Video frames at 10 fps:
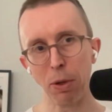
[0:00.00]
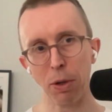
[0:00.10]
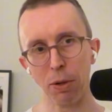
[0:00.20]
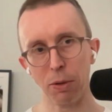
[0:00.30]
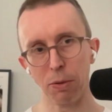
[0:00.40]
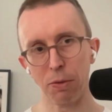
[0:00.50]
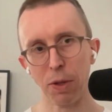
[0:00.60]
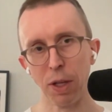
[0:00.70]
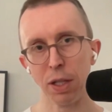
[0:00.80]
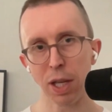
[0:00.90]
who've
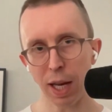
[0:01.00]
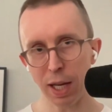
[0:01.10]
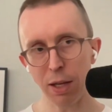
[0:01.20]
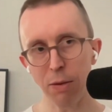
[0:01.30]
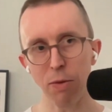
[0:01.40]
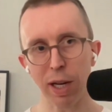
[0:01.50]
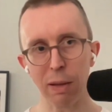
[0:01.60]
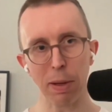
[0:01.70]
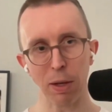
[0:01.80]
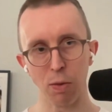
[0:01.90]
taken really
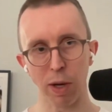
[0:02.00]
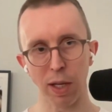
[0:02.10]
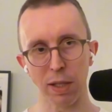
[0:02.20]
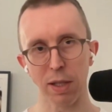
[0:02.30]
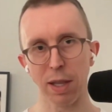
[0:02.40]
big risks.